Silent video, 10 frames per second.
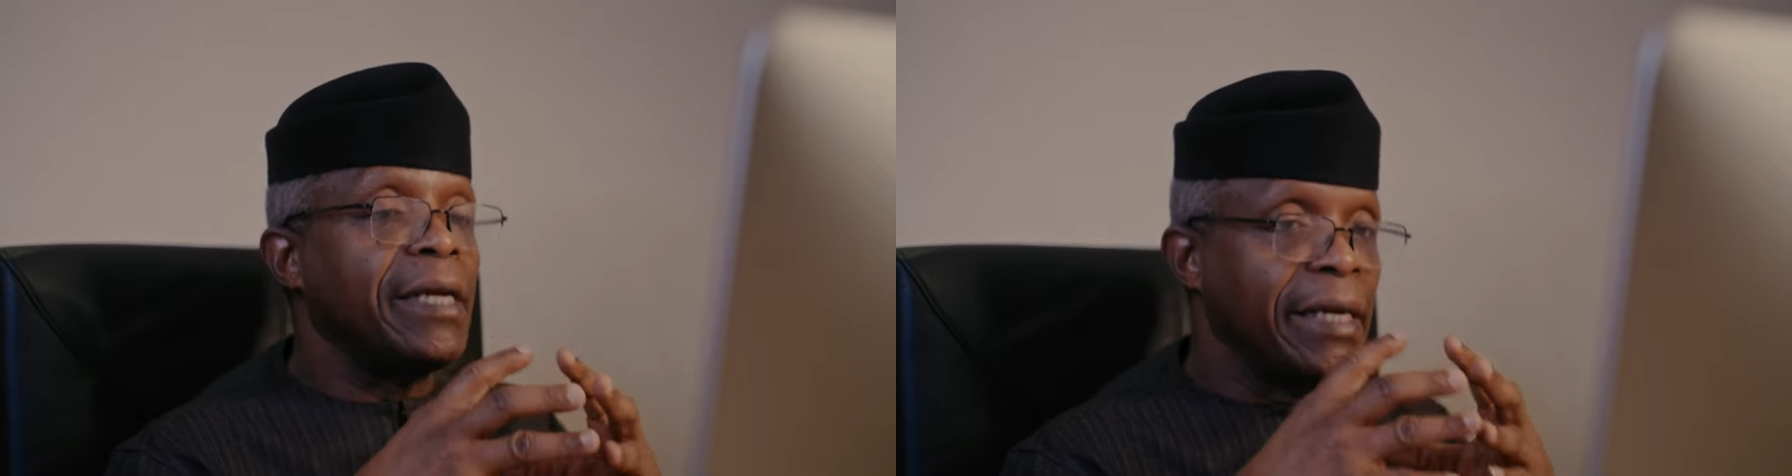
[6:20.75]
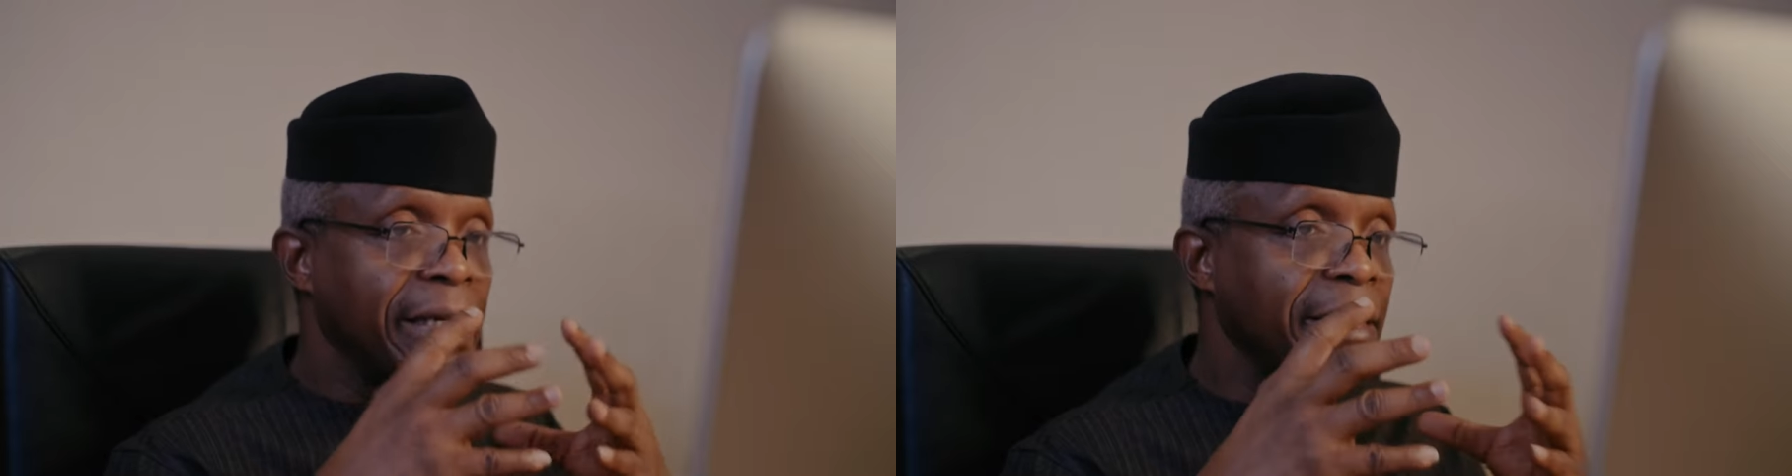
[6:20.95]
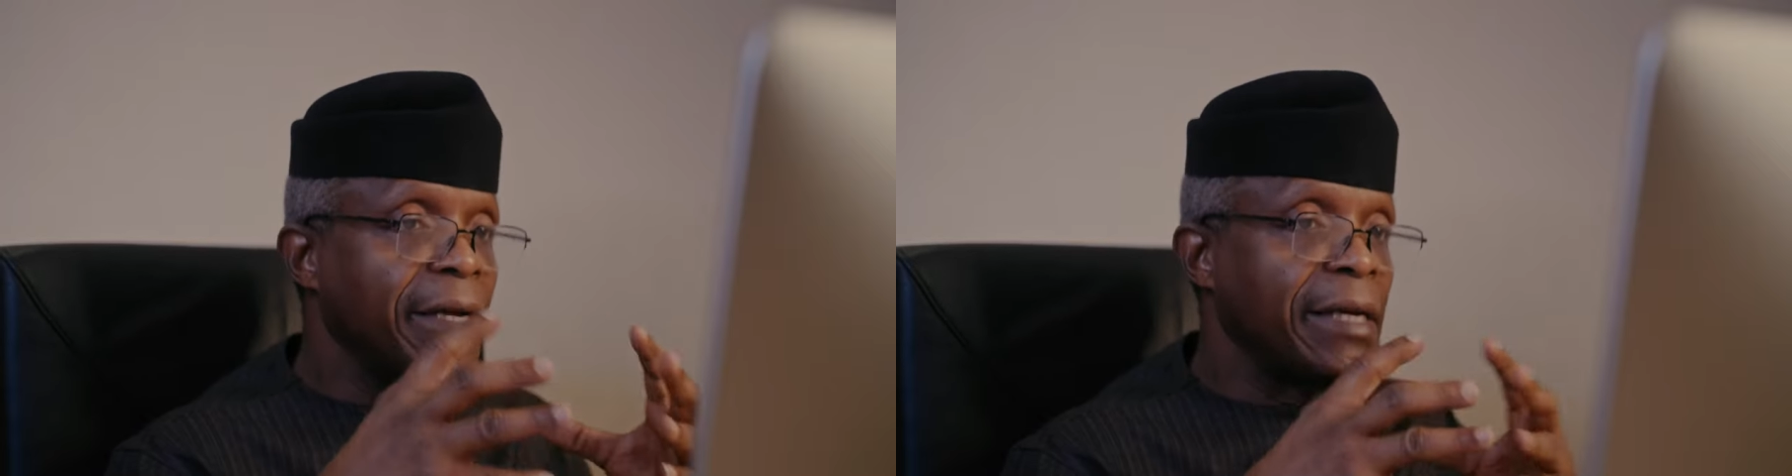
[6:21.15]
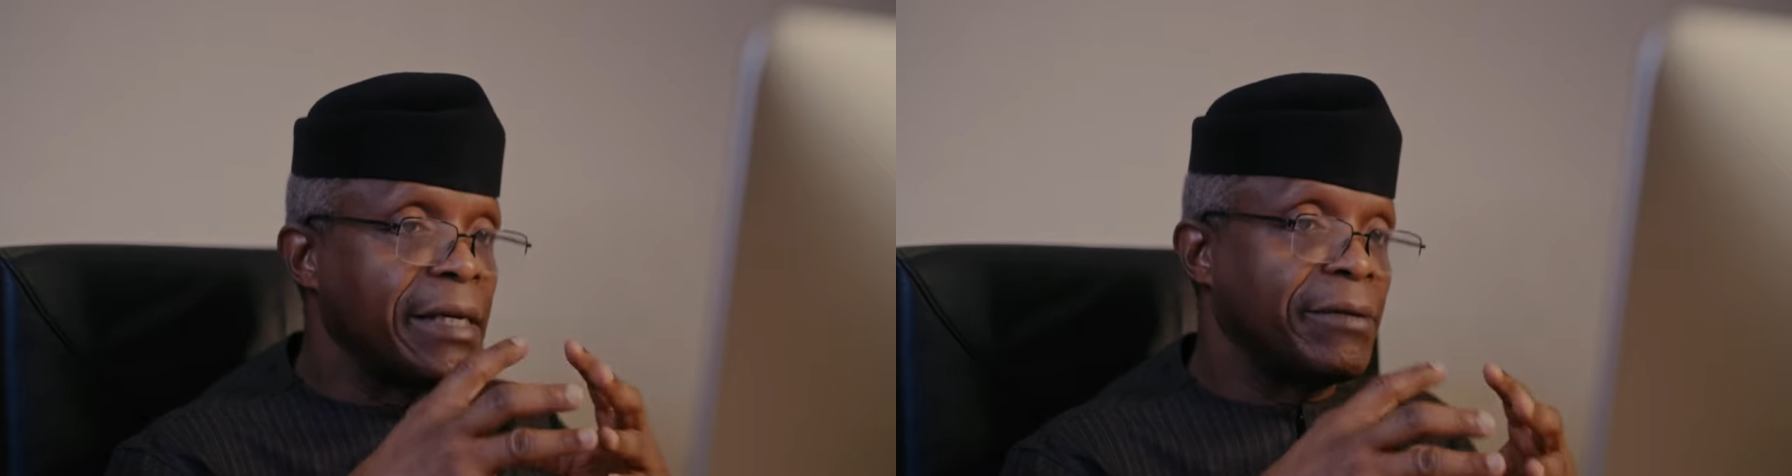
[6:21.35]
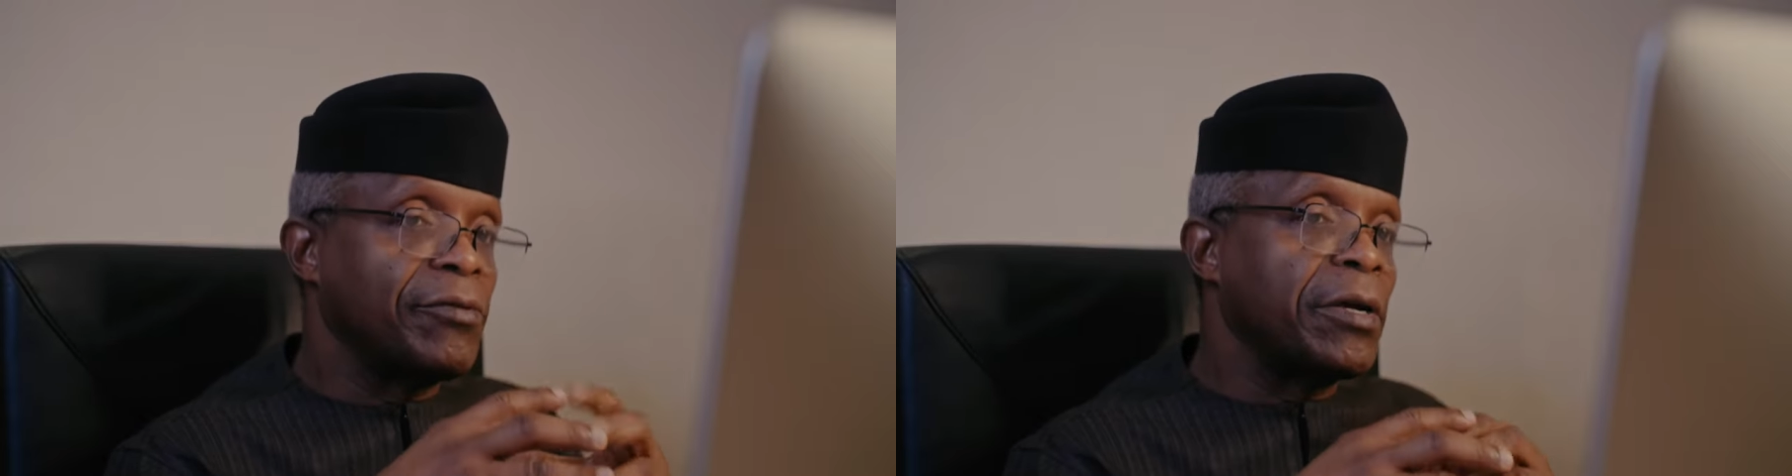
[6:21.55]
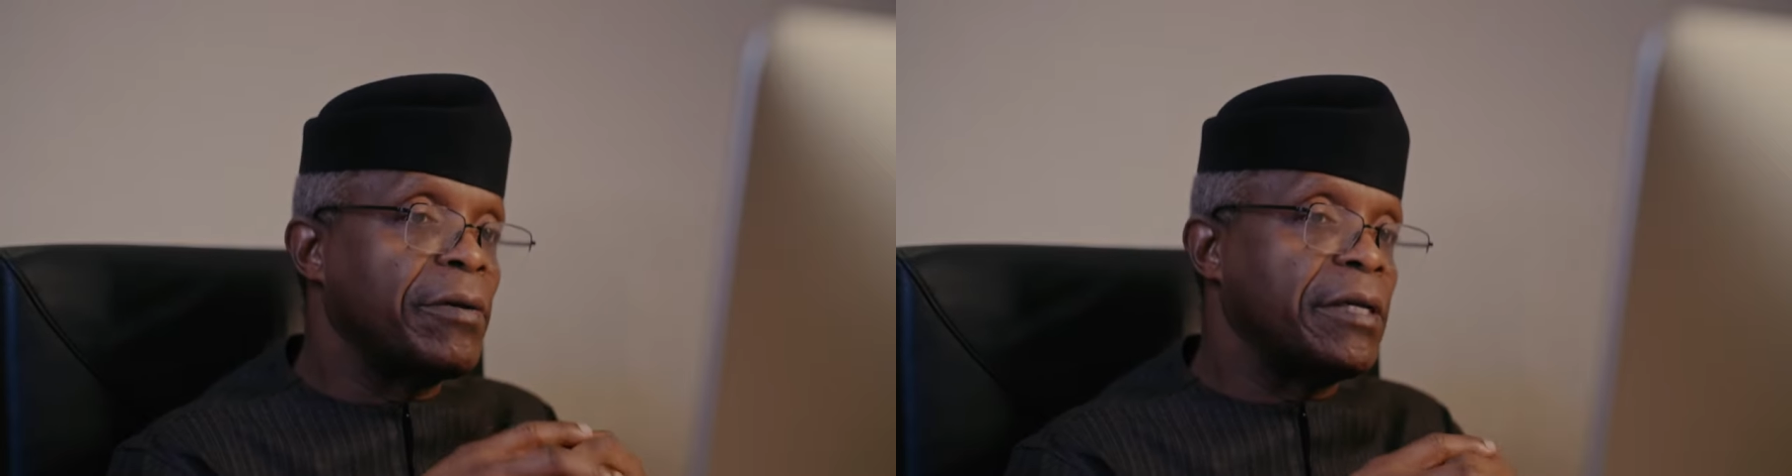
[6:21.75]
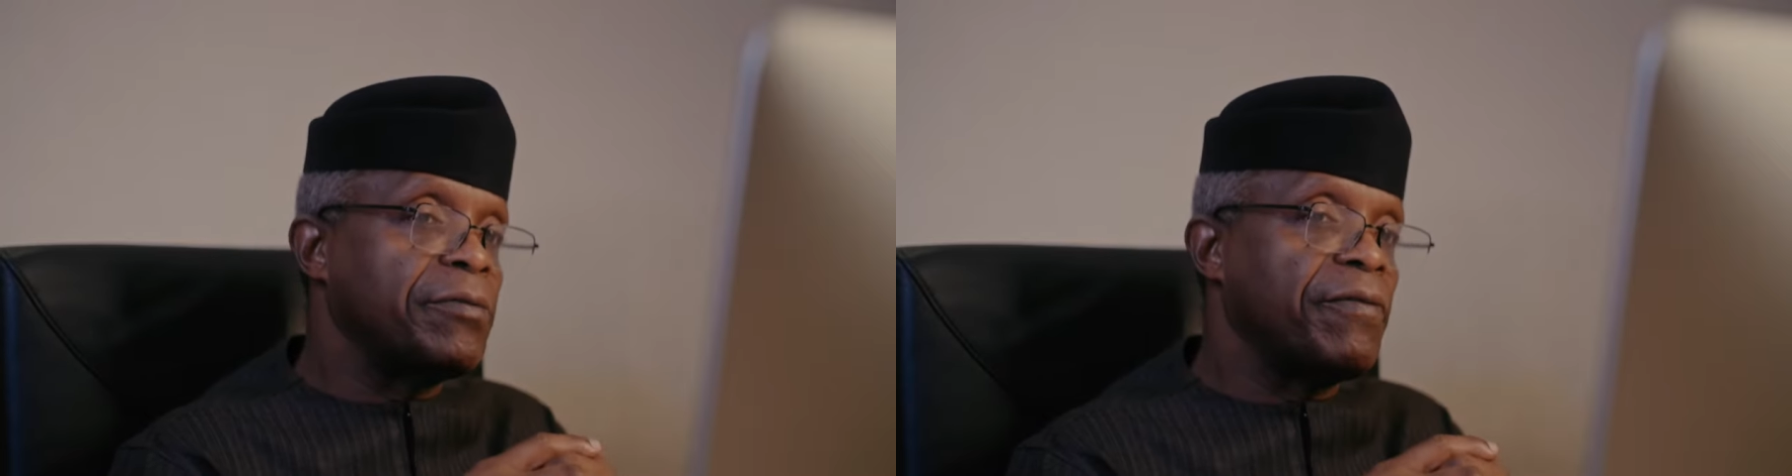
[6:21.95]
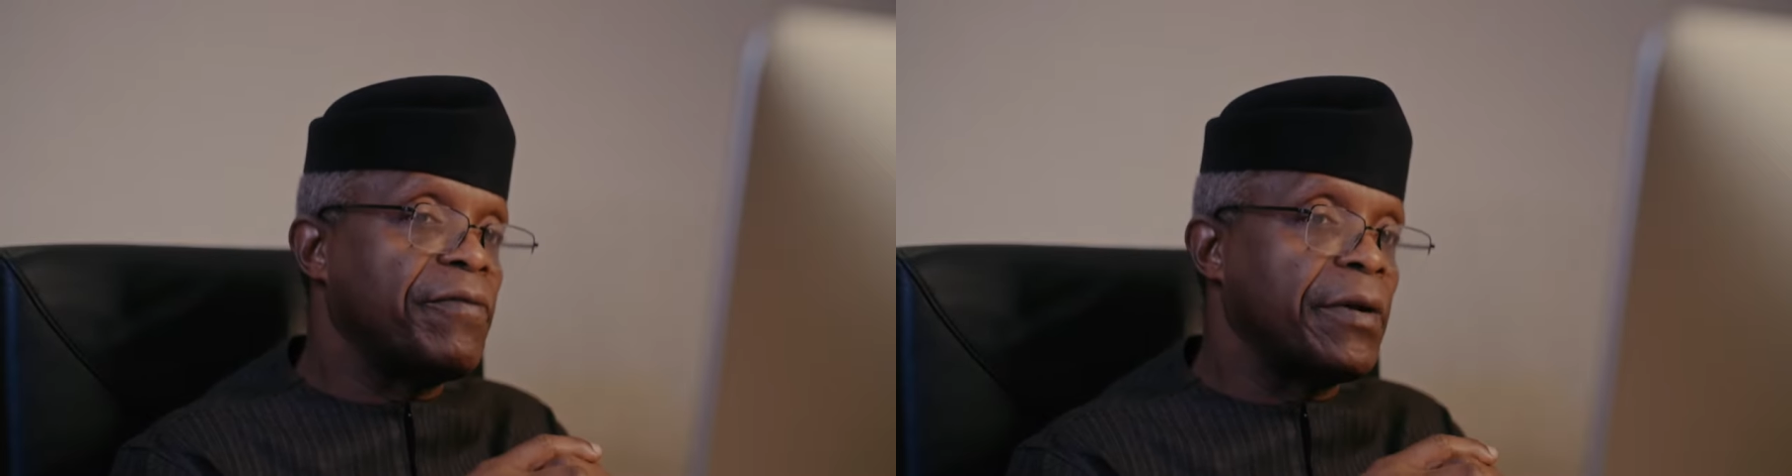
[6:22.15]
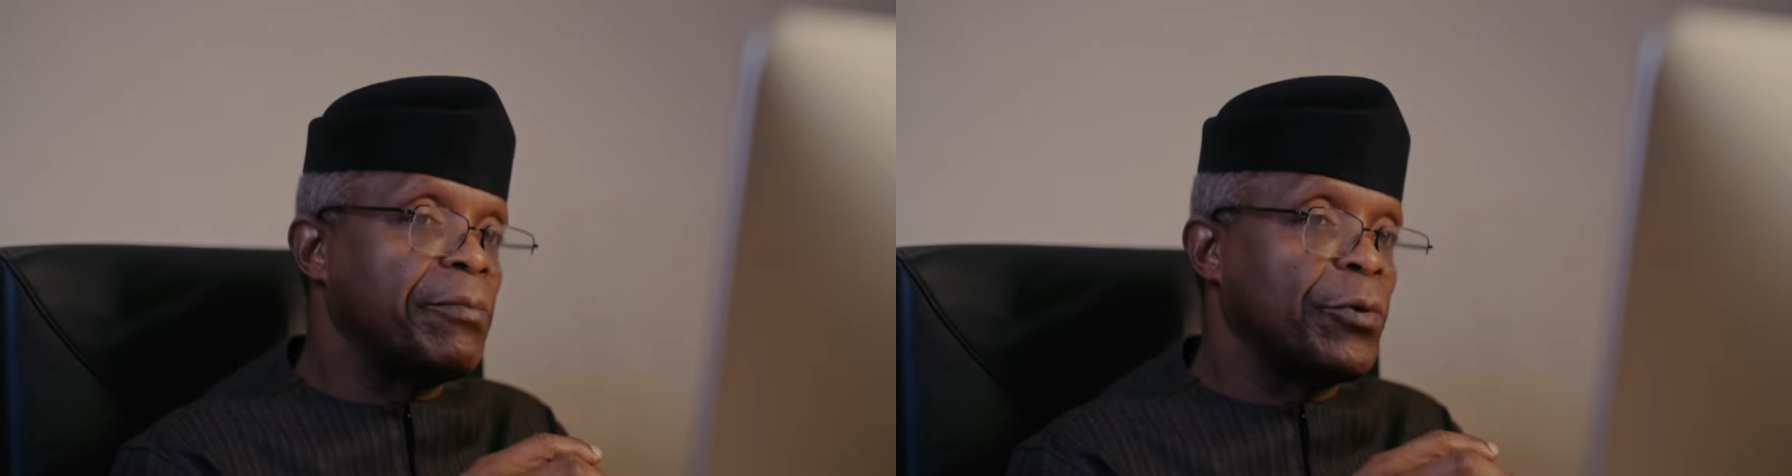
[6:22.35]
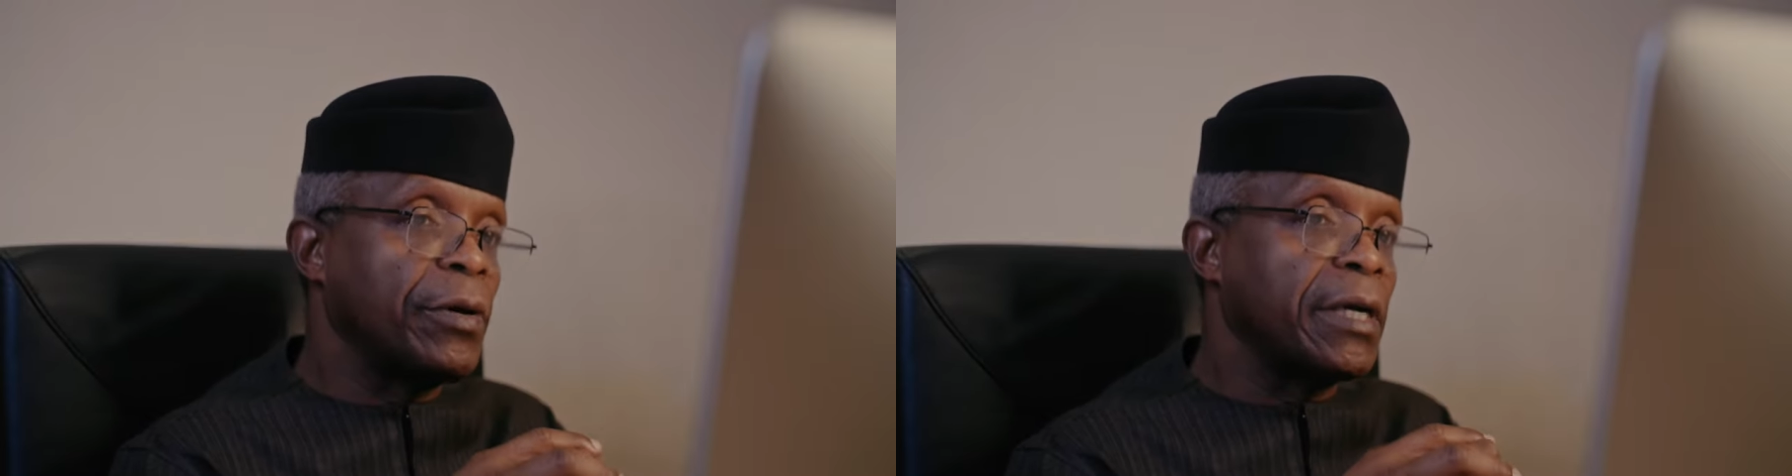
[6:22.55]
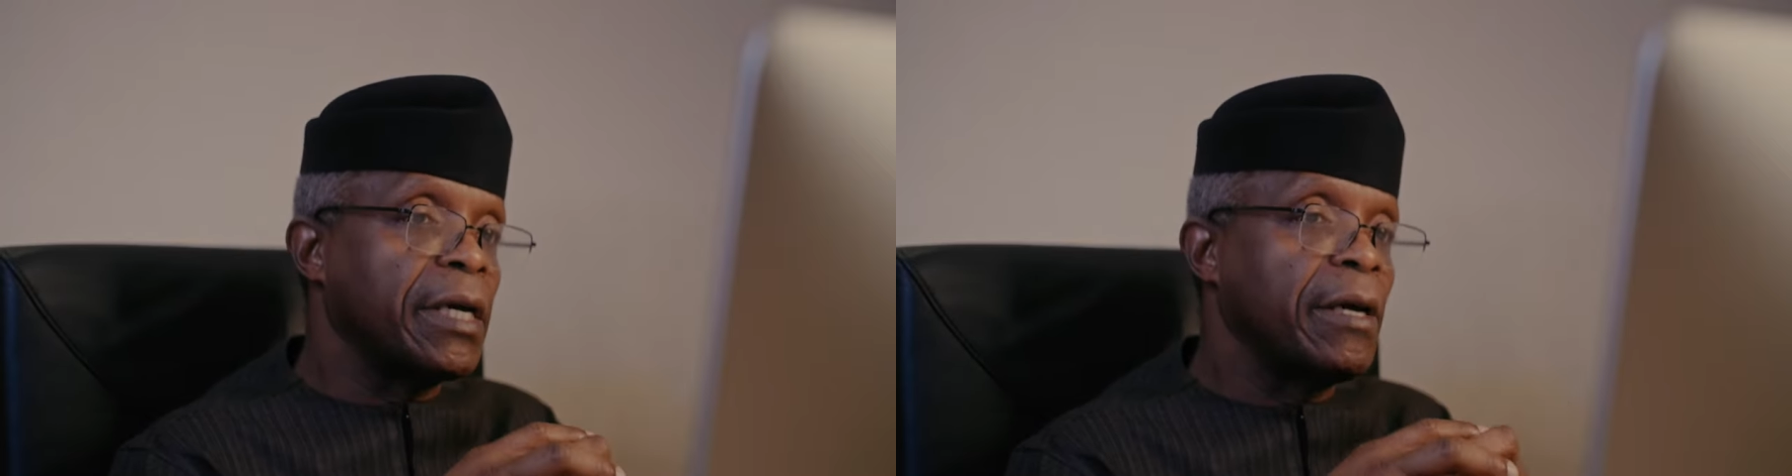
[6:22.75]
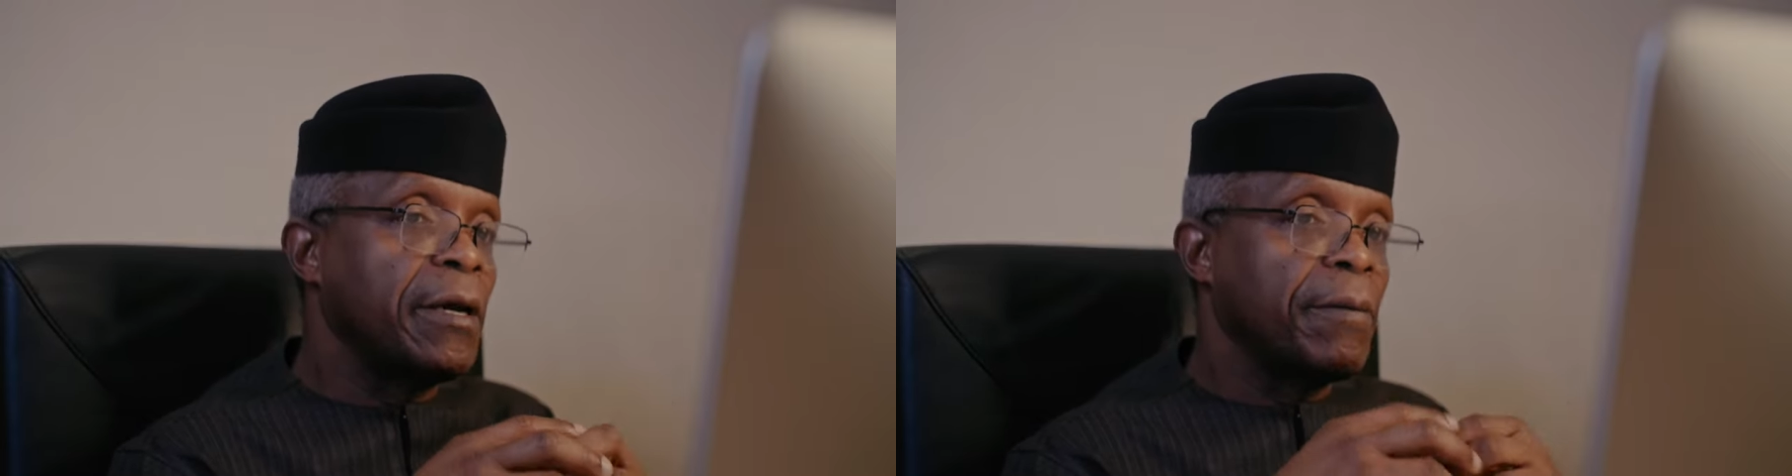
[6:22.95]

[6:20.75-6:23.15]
a legal and regulatory framework,